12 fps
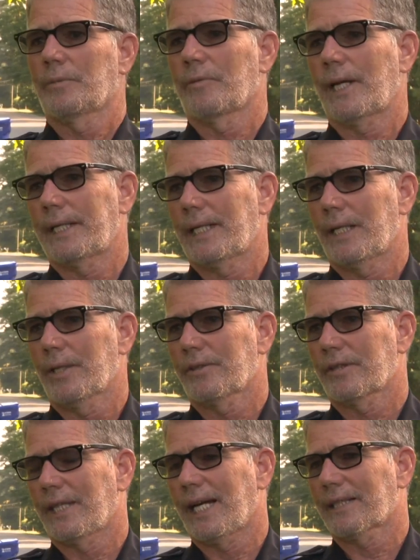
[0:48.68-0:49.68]
right now
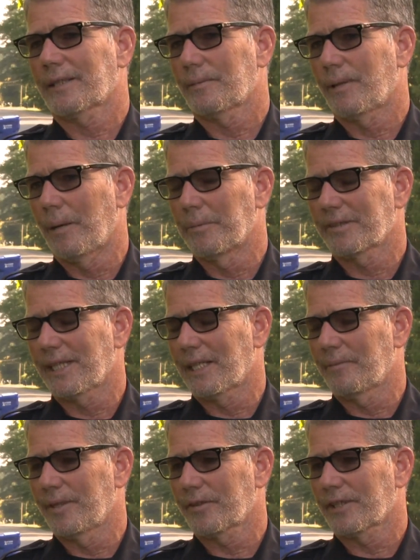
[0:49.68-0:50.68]
it's an active
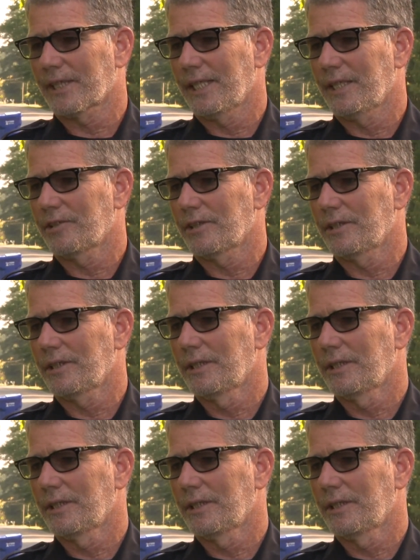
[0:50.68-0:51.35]
homicide investigation.